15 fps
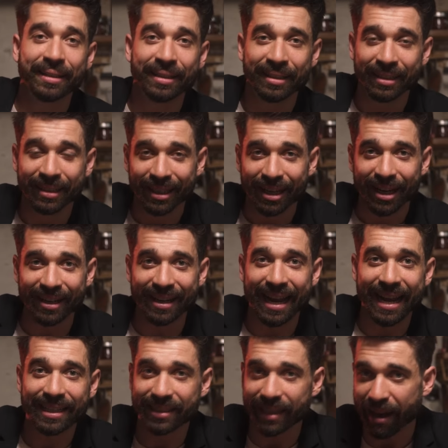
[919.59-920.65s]
an
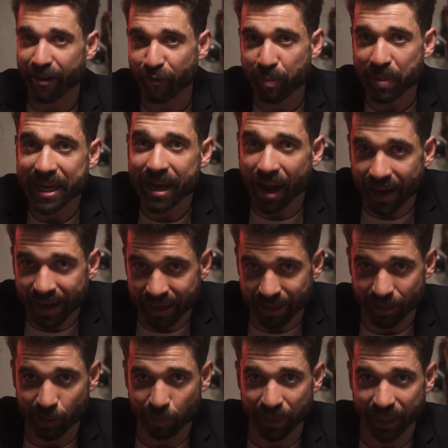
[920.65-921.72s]
ex-FBI
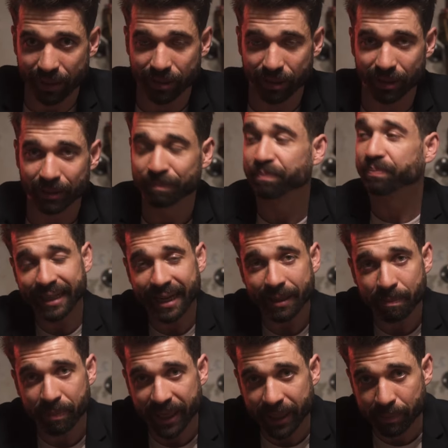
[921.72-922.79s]
inspector
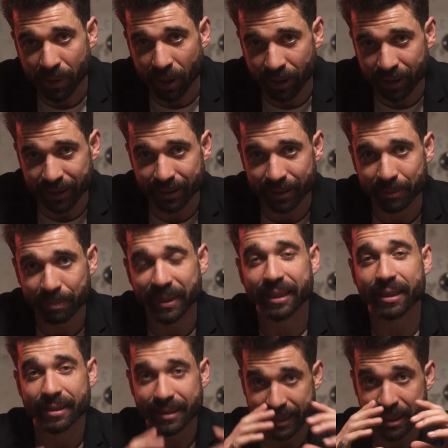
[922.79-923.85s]
get pickpocketed
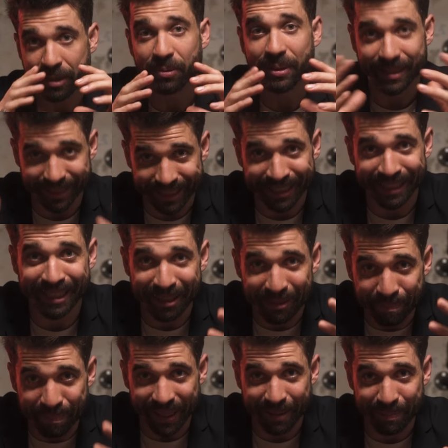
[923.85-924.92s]
because he was eating a
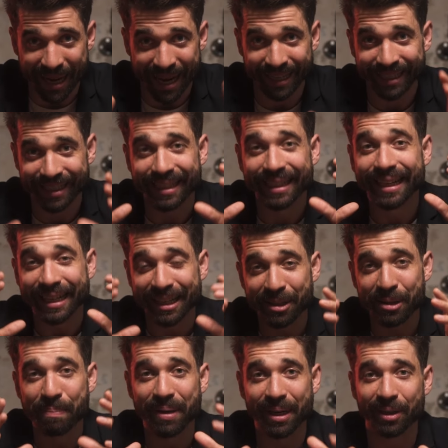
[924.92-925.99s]
Big Mac in
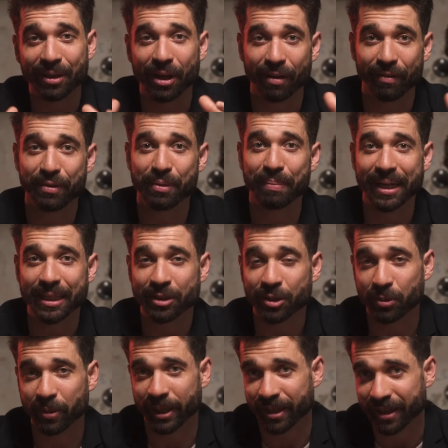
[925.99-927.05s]
the middle of the main
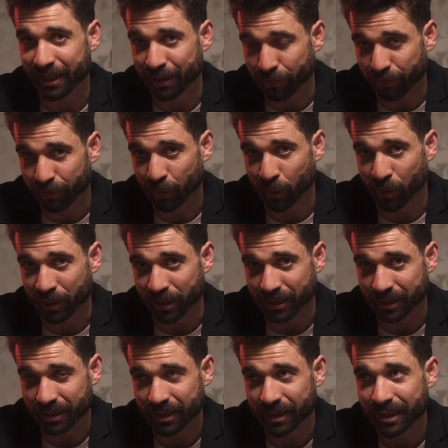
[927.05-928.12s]
square in
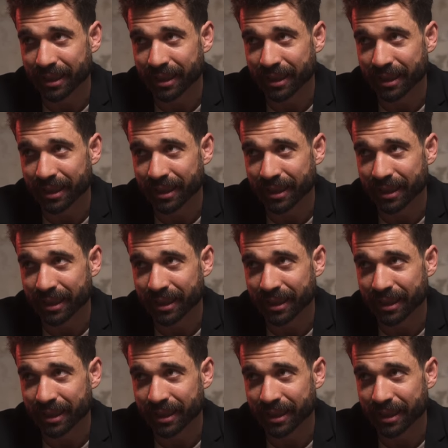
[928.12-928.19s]
Florence.